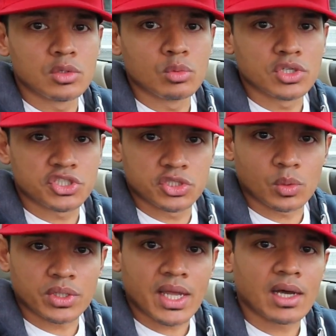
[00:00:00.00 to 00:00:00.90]
you will
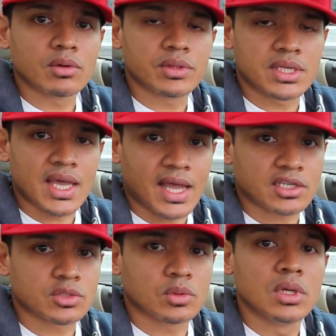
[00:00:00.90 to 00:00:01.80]
short out the
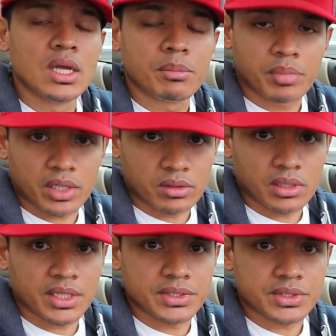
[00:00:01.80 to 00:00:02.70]
actual puddle
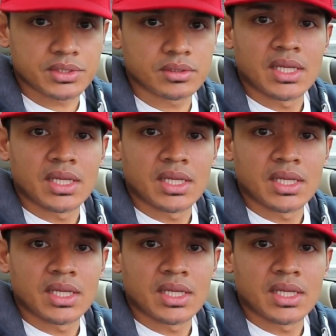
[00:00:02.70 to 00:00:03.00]
lights.